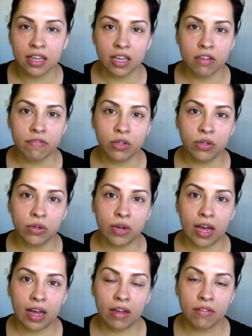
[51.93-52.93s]
if you
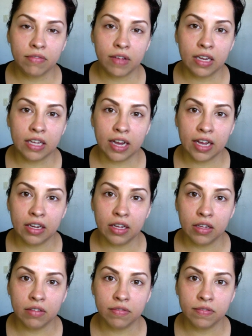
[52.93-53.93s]
have any kind
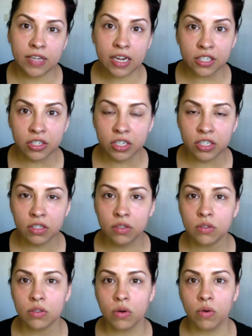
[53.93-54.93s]
of texture
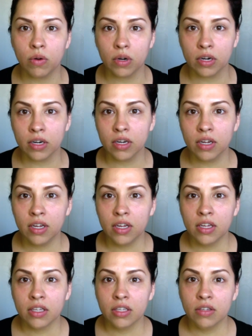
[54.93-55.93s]
issues, or
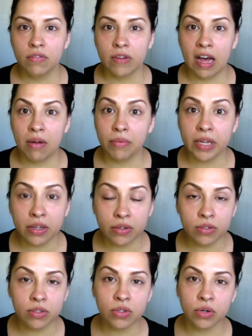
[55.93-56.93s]
you've got
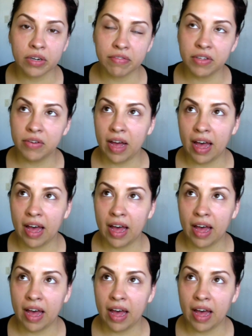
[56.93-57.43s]
wrinkles, or if you